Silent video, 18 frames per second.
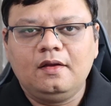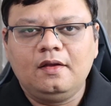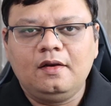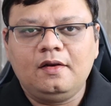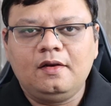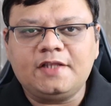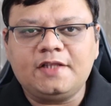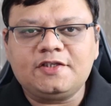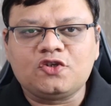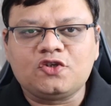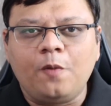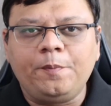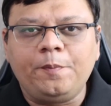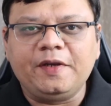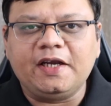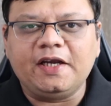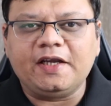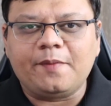Let's copy
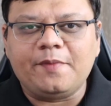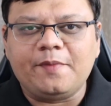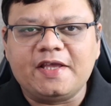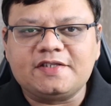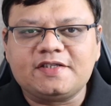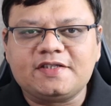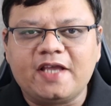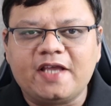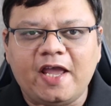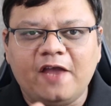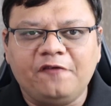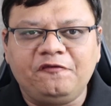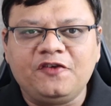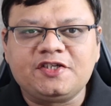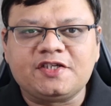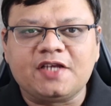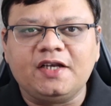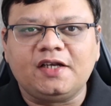database
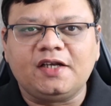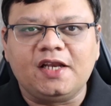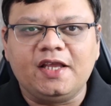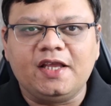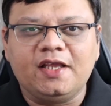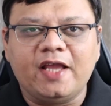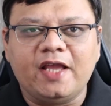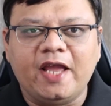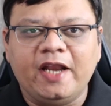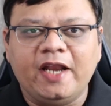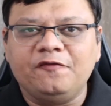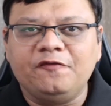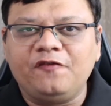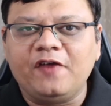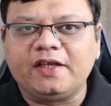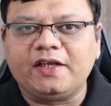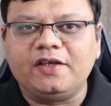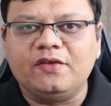efficiently and
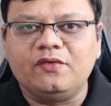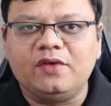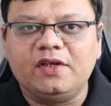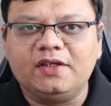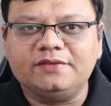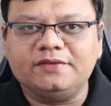effectively.